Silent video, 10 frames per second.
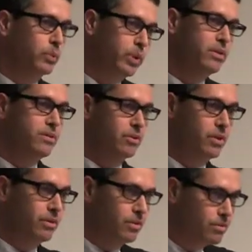but we
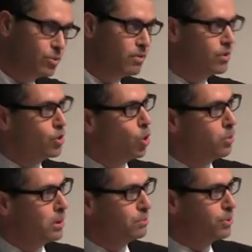consider it the sort of the
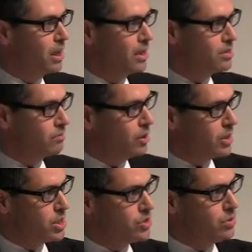Nobel Prize of our
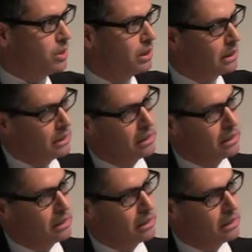industry,